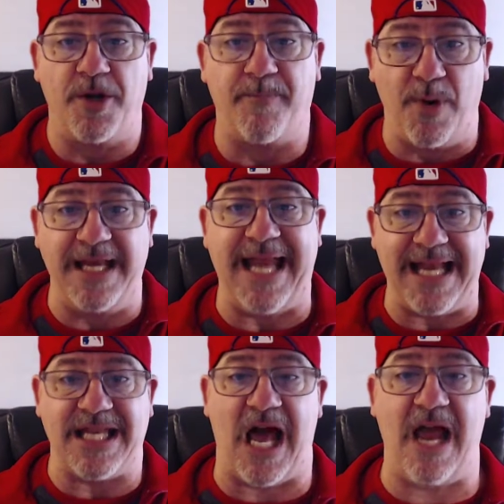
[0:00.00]
to bring
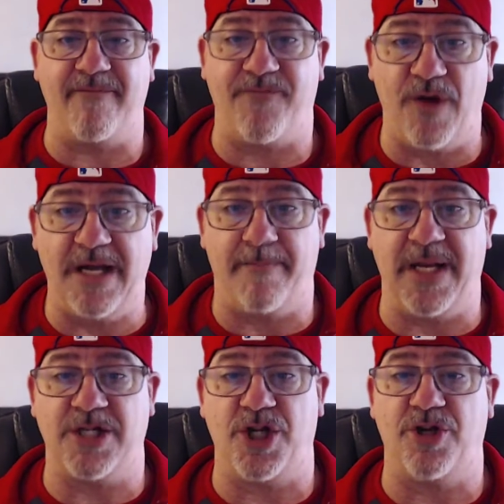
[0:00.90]
that time freedom
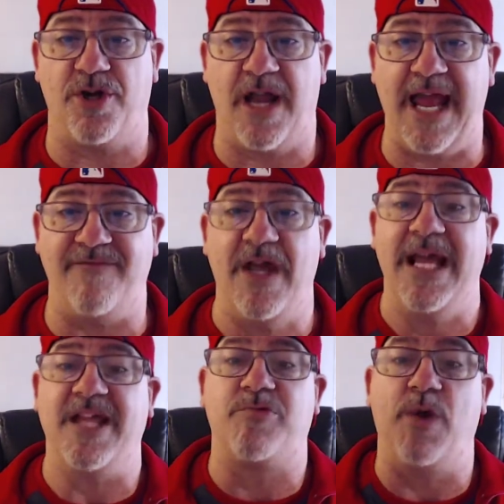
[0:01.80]
into your life
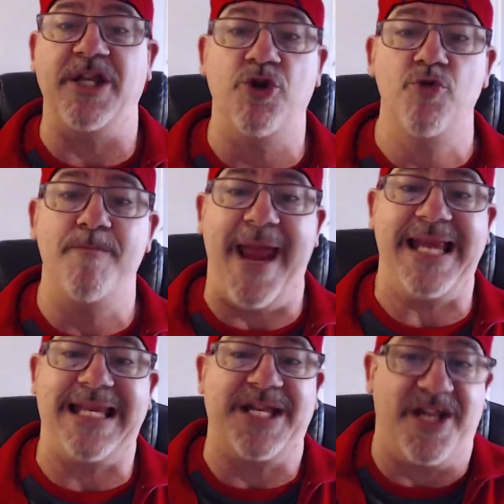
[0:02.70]
is when you
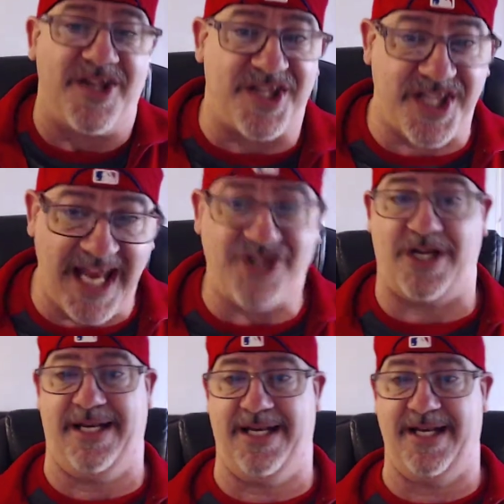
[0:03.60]
make the decision